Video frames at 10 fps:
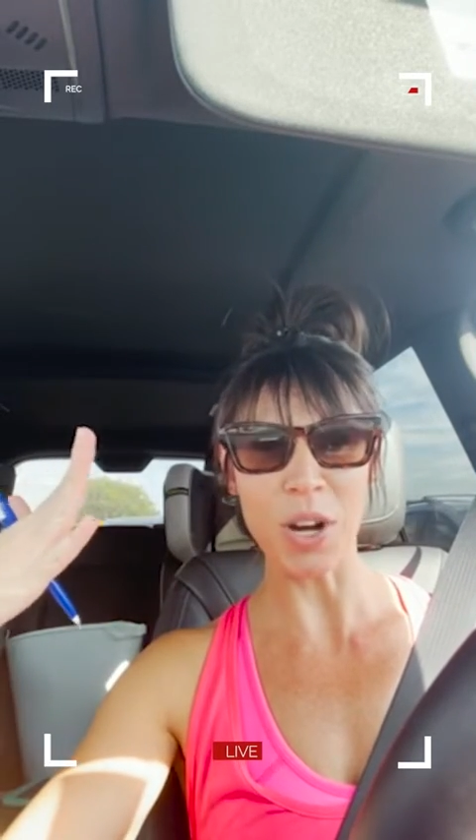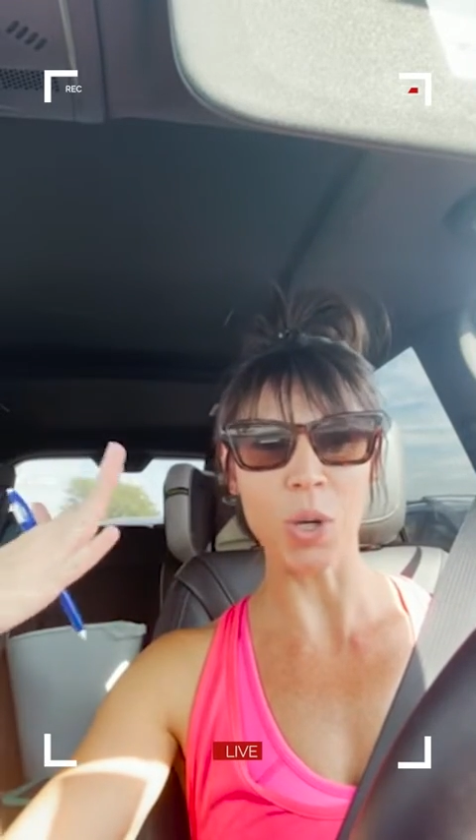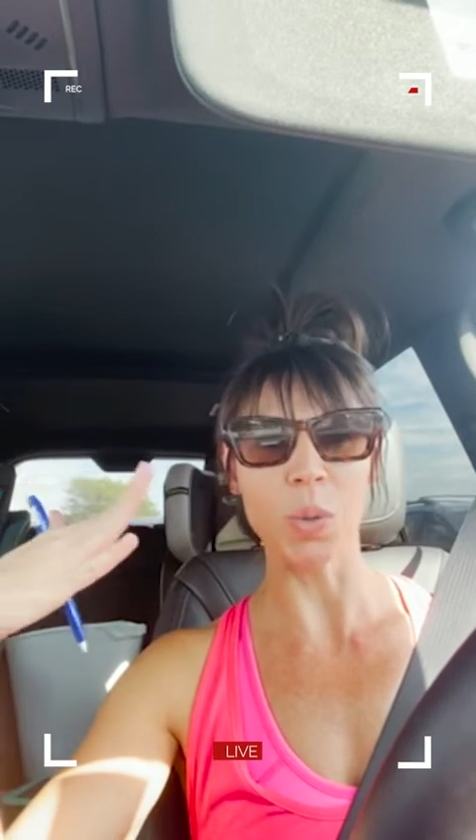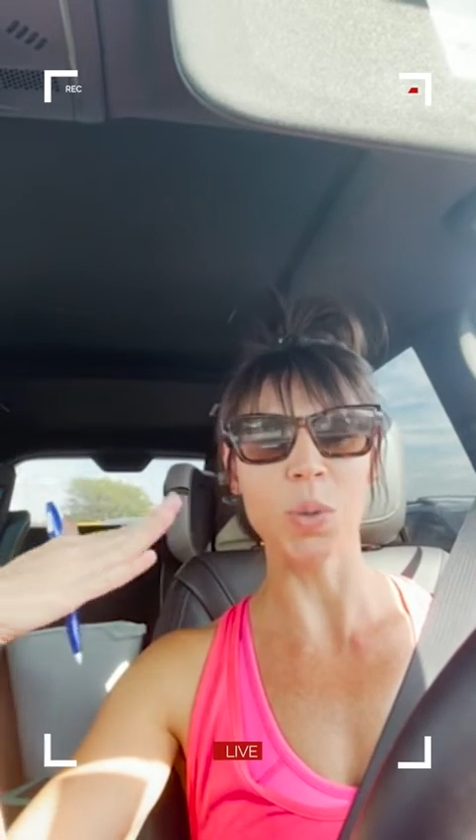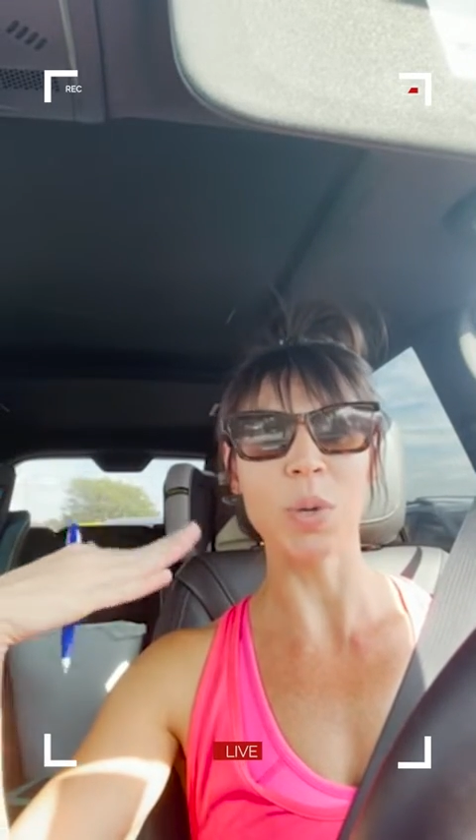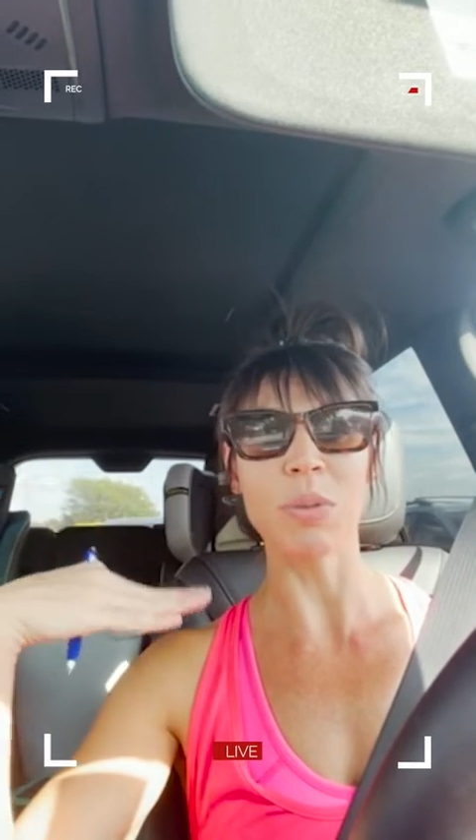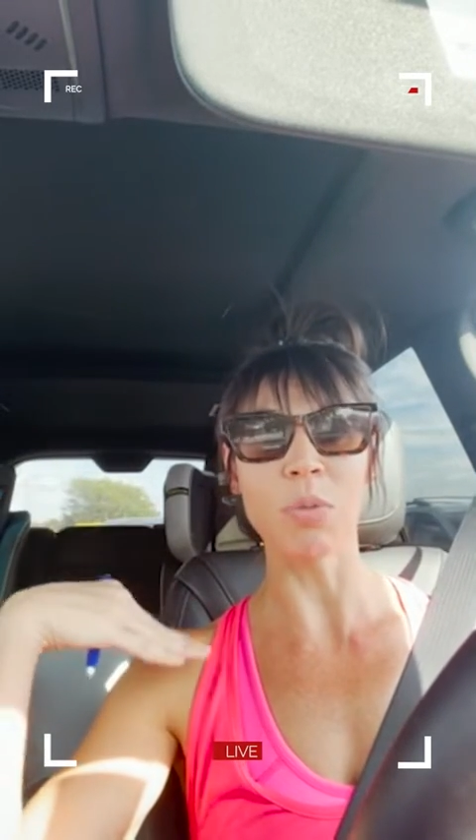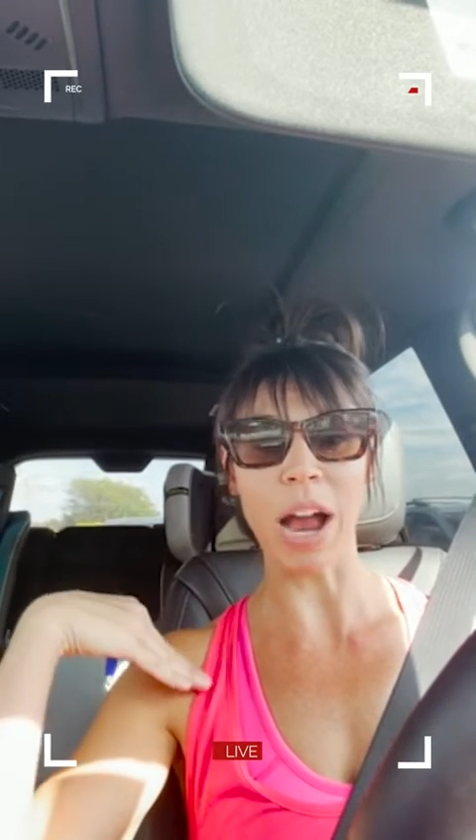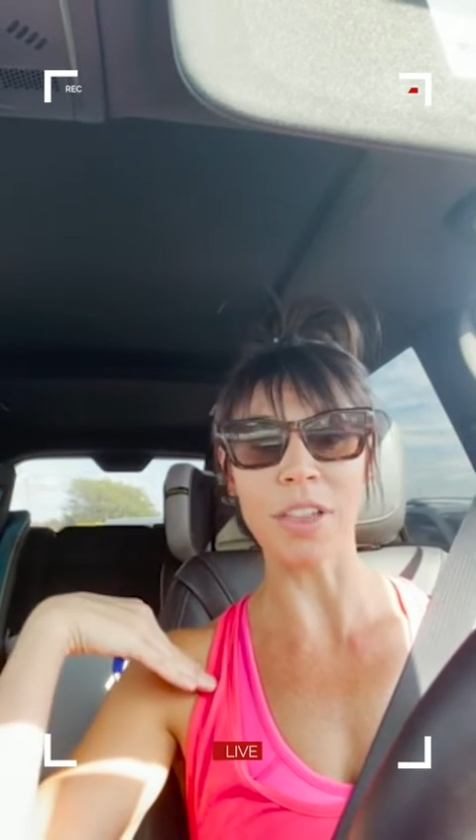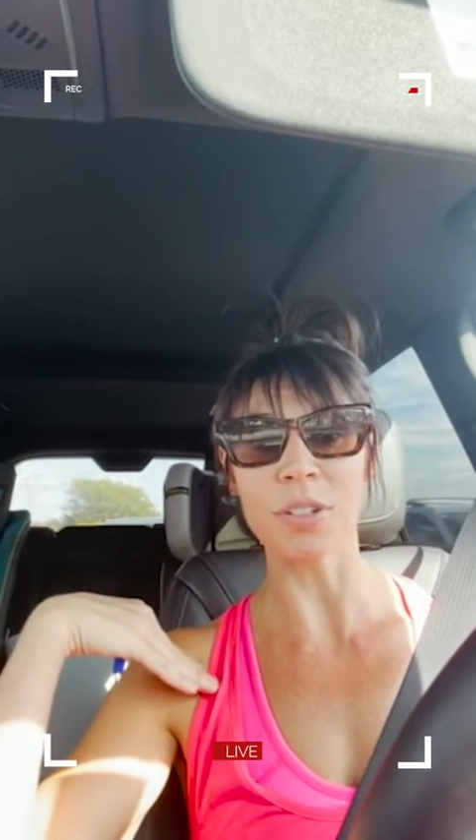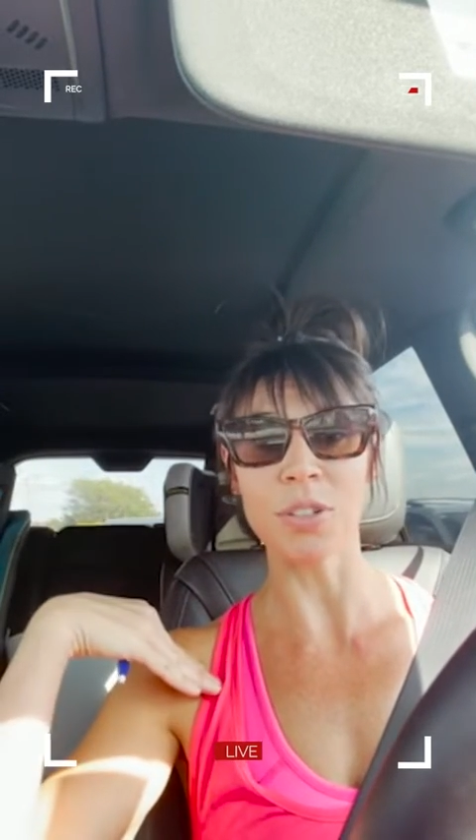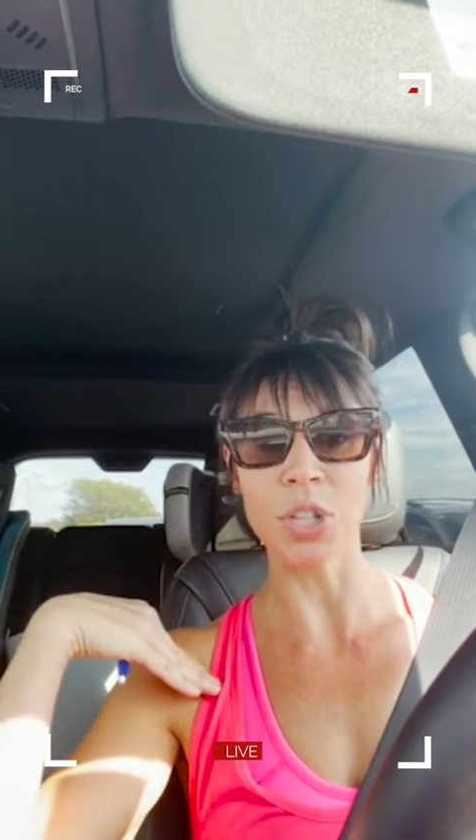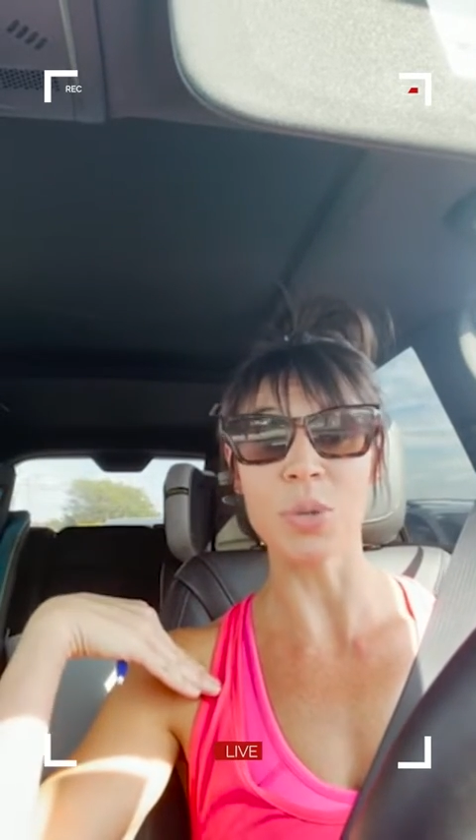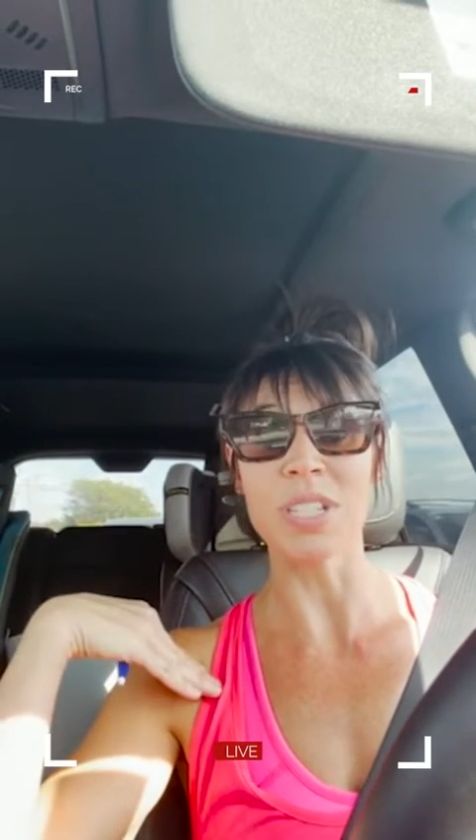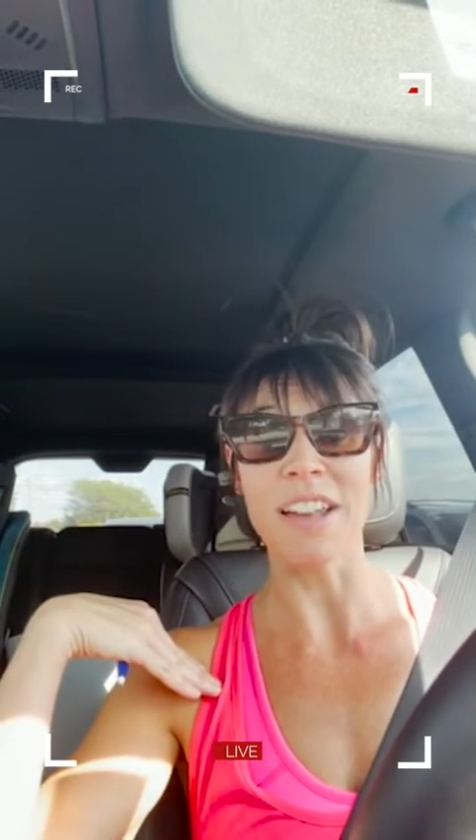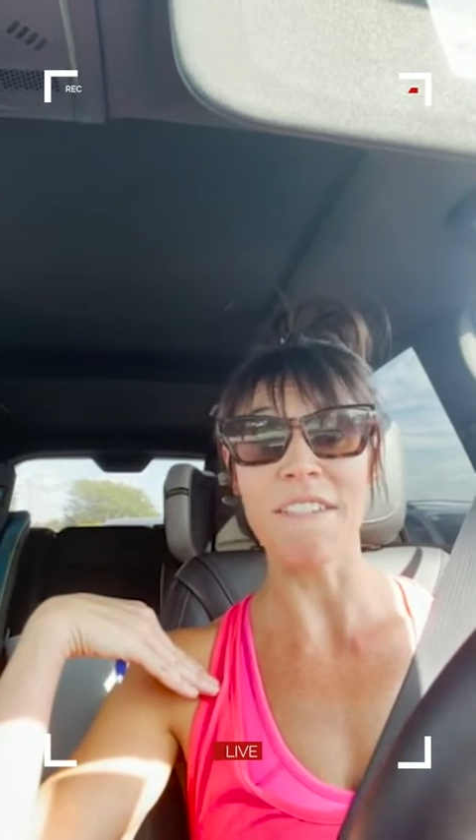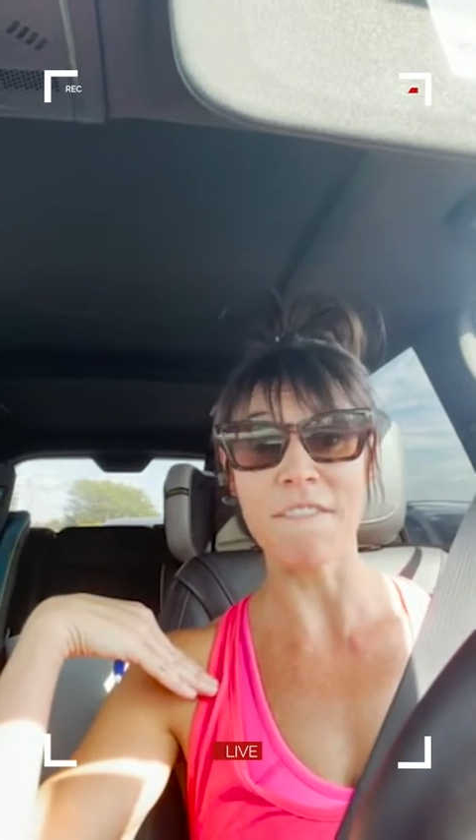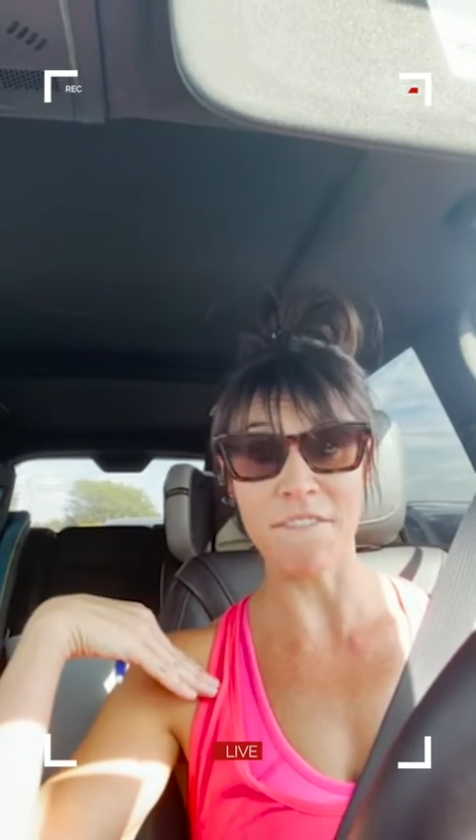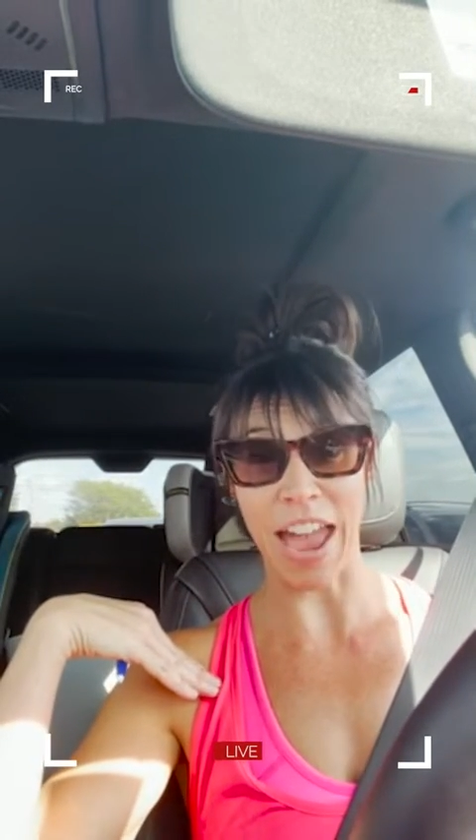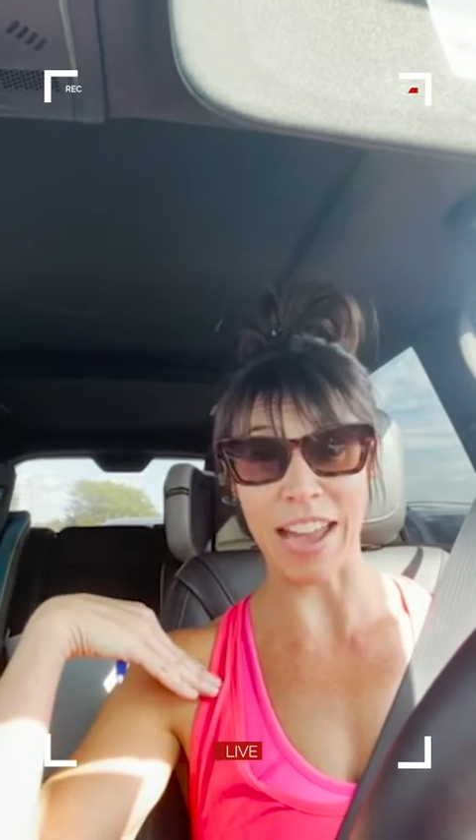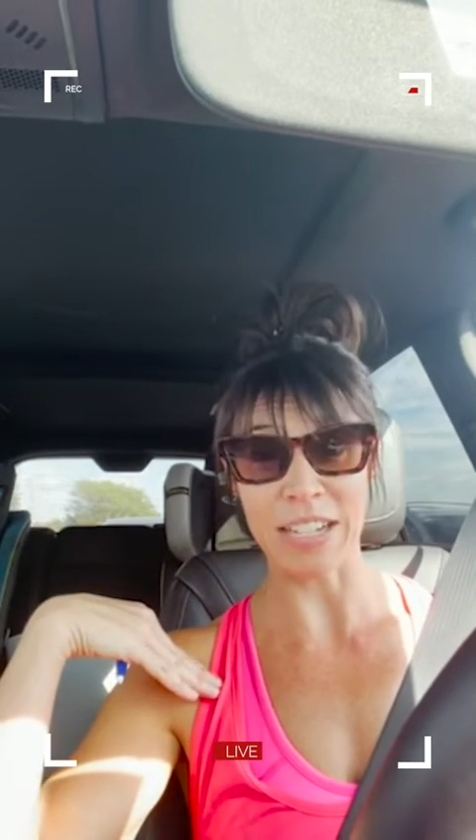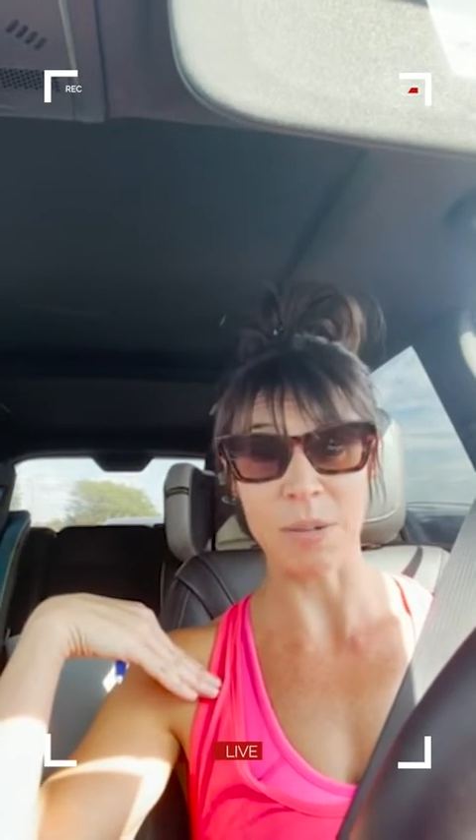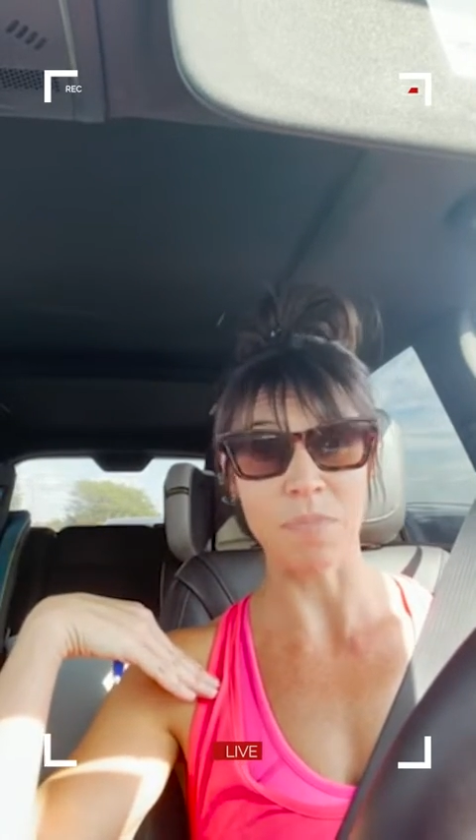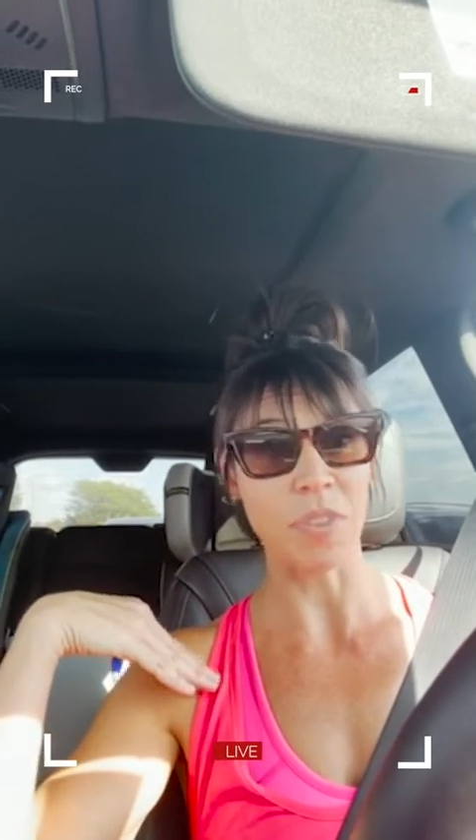or would we rather lose fat?